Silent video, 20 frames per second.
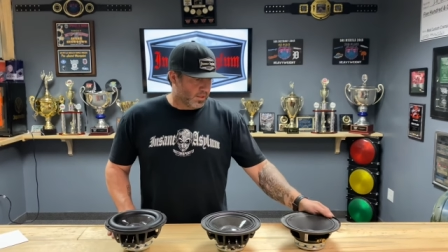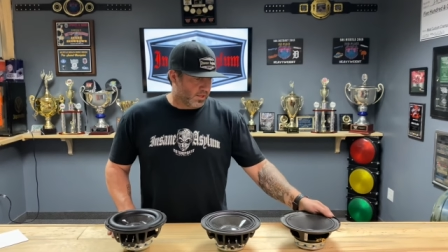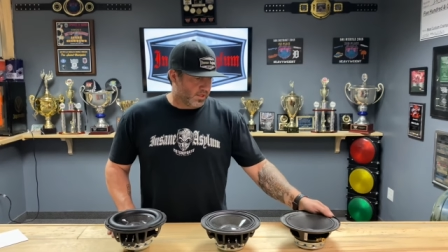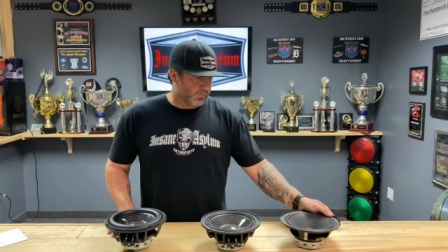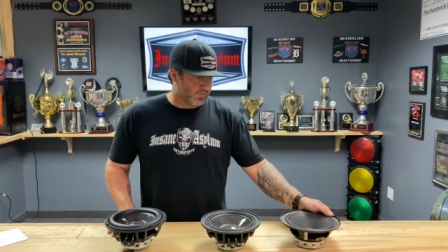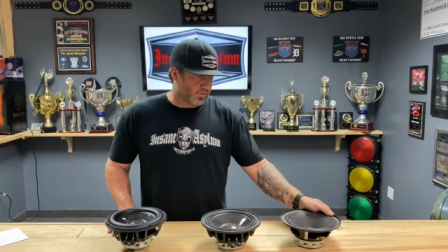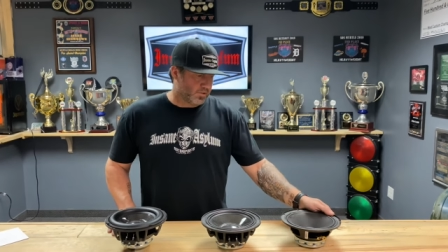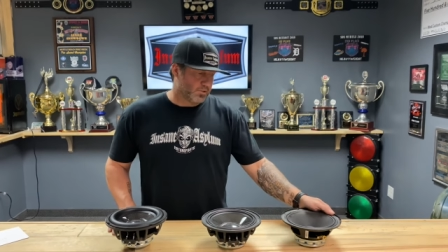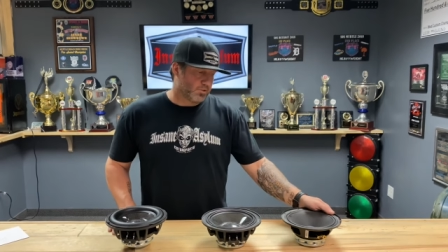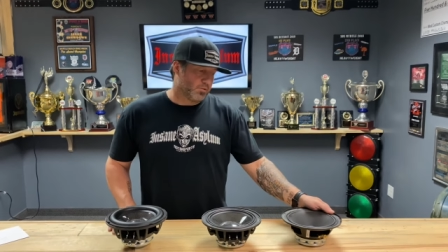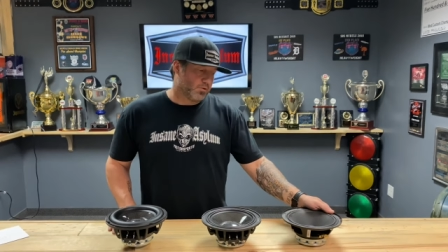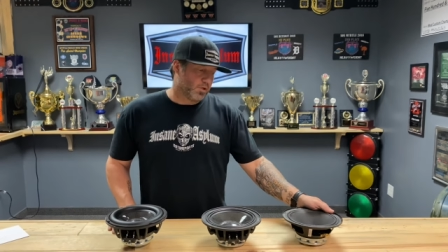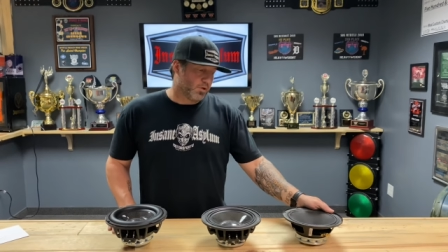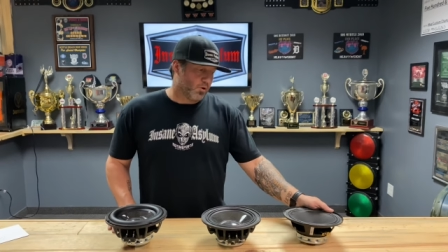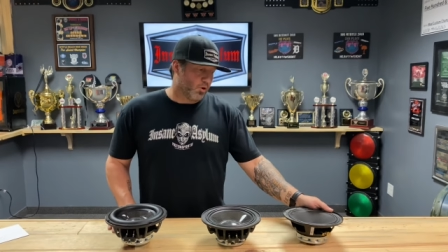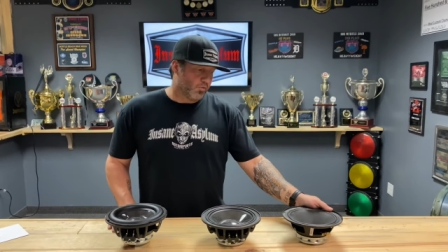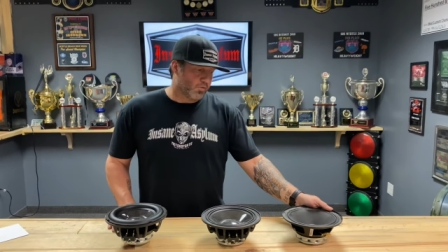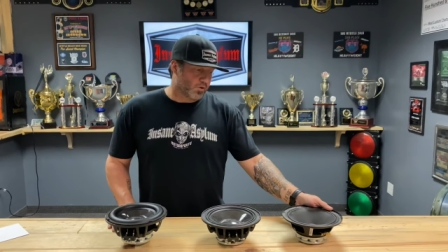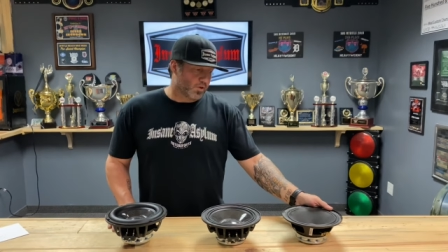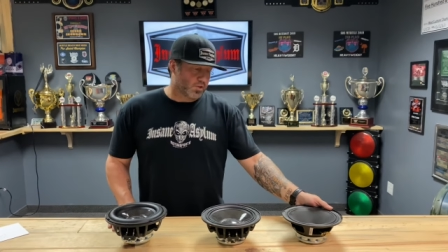If you're doing an
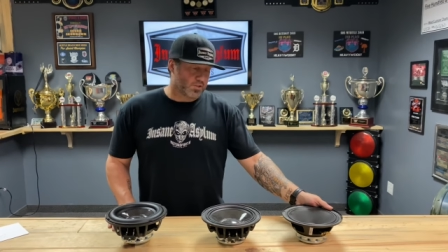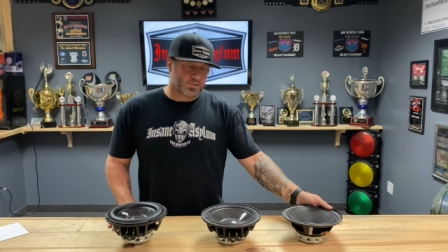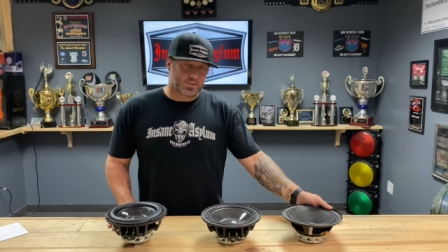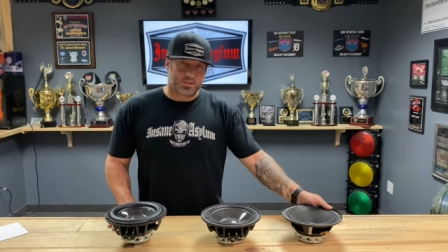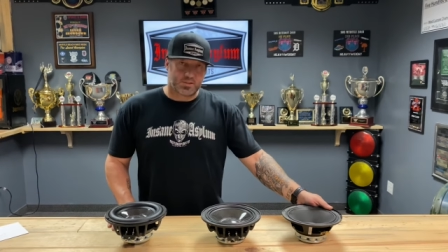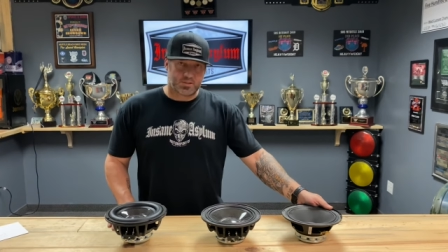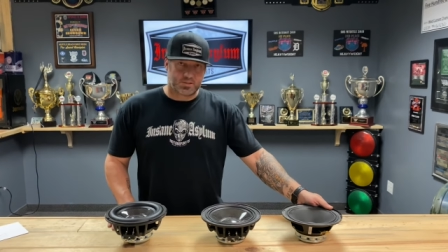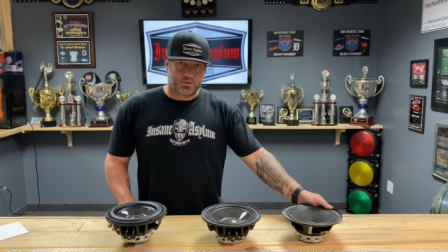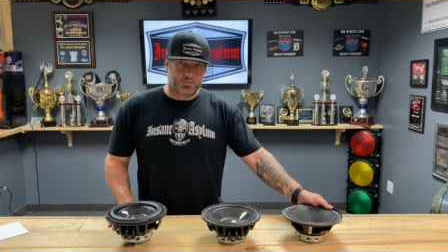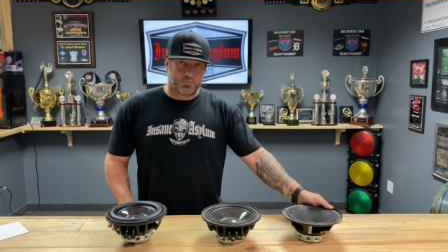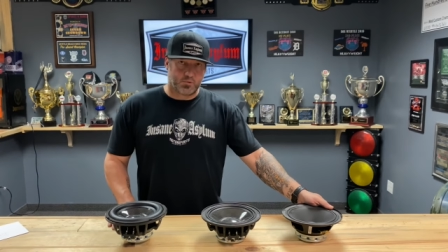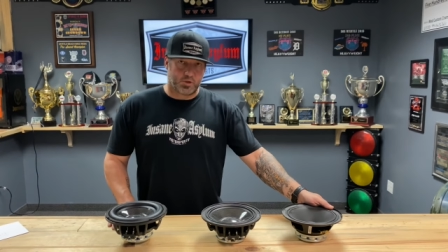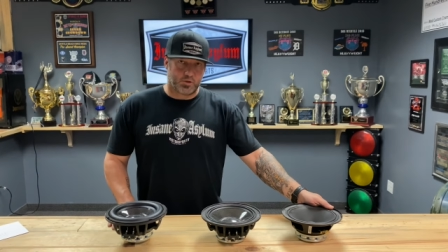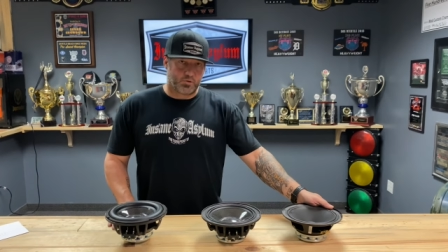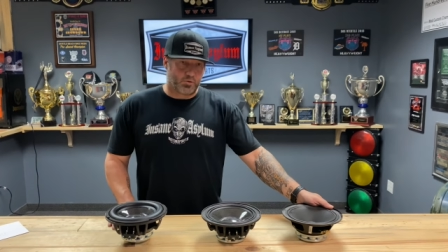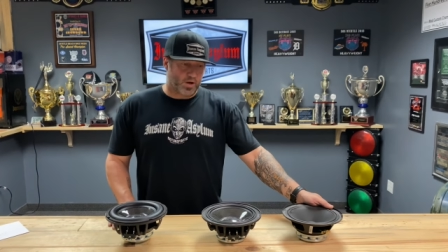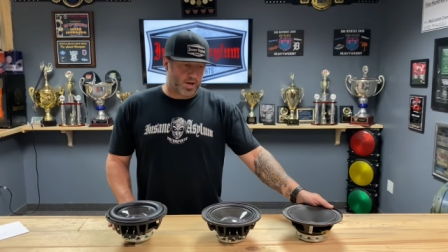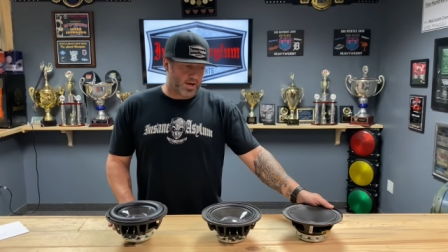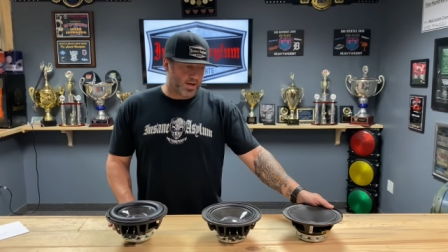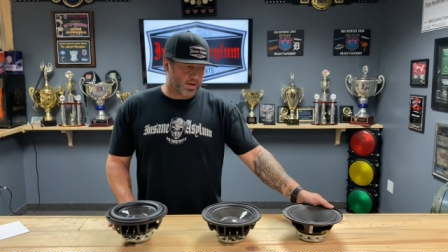overall system where
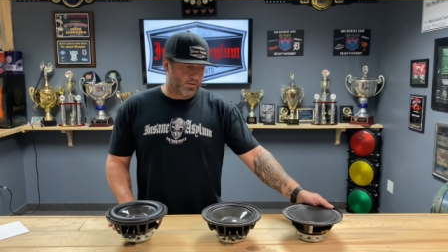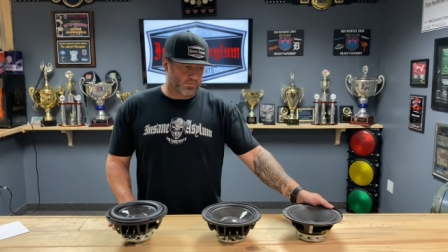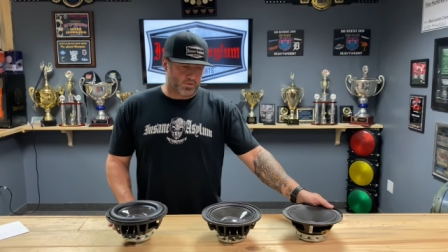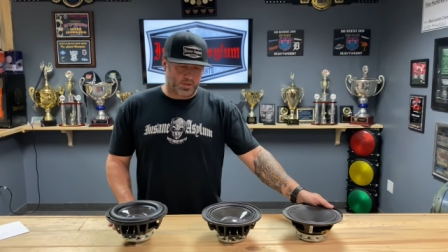you have